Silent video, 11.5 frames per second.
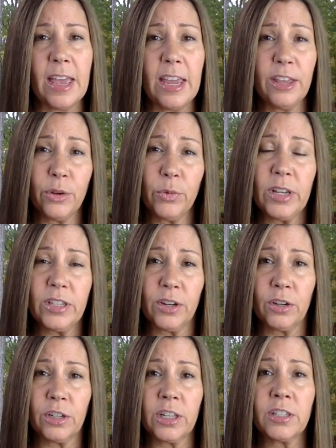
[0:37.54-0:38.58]
In the
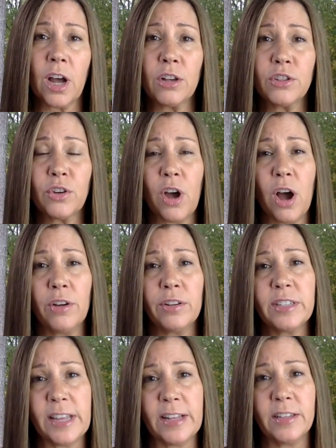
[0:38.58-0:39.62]
research, it's also called a
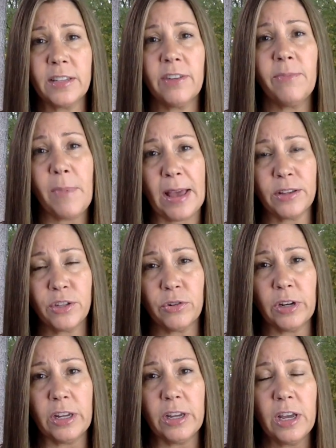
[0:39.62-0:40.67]
sense of
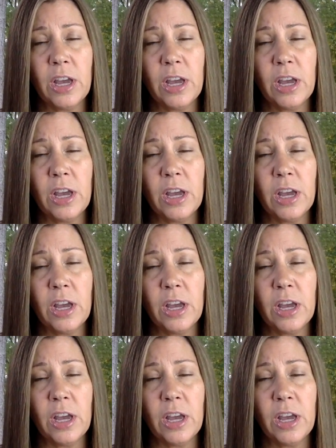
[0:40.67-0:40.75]
mastery.